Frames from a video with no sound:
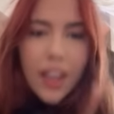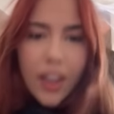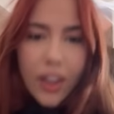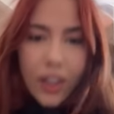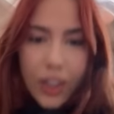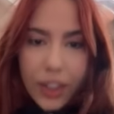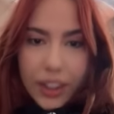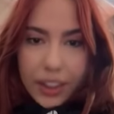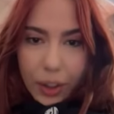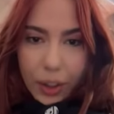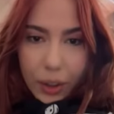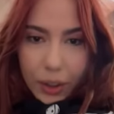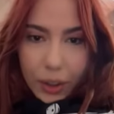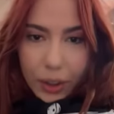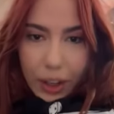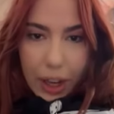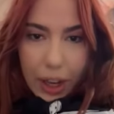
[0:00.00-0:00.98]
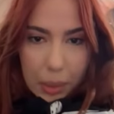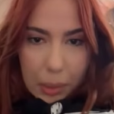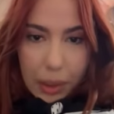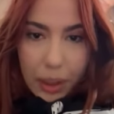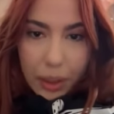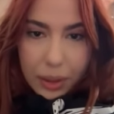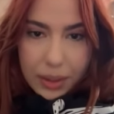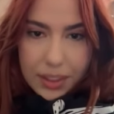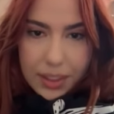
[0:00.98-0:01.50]
color are your
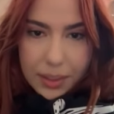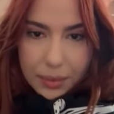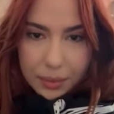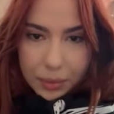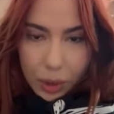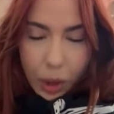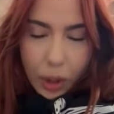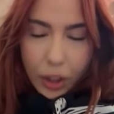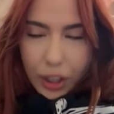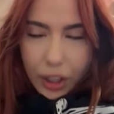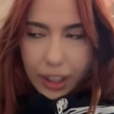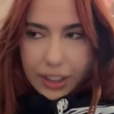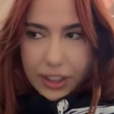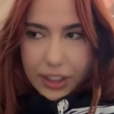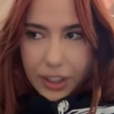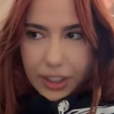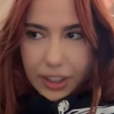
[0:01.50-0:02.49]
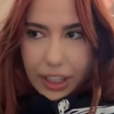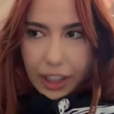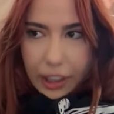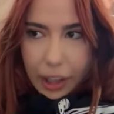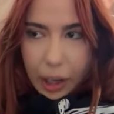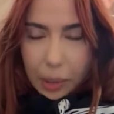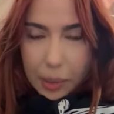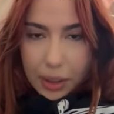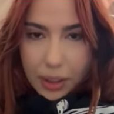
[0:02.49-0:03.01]
eyebrows? or I guess you could dye
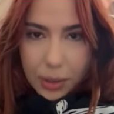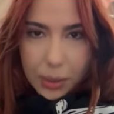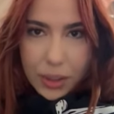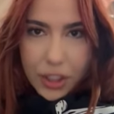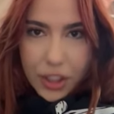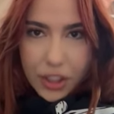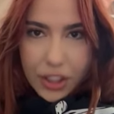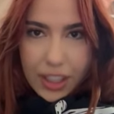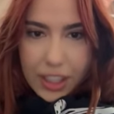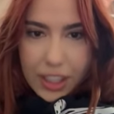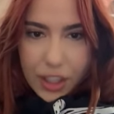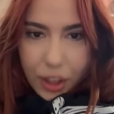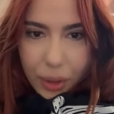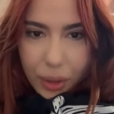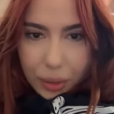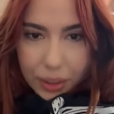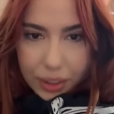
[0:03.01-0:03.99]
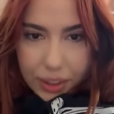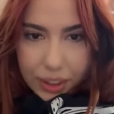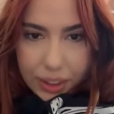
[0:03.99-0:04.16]
your eyebrows. What's your skin tone?